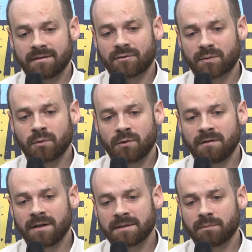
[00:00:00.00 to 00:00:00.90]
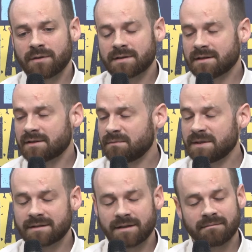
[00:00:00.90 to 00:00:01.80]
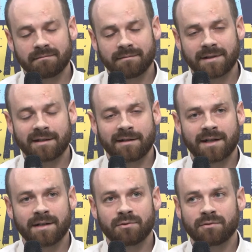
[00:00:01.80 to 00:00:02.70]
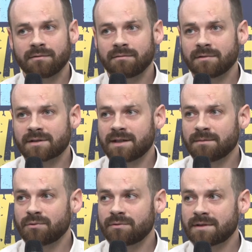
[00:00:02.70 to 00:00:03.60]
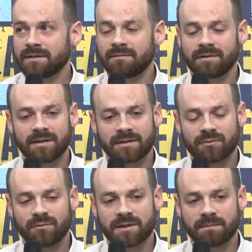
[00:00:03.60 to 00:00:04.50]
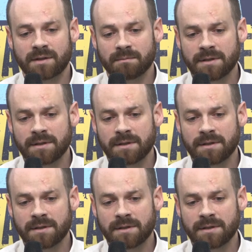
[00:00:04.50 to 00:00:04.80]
protection, the person is being usually asked to unblock it,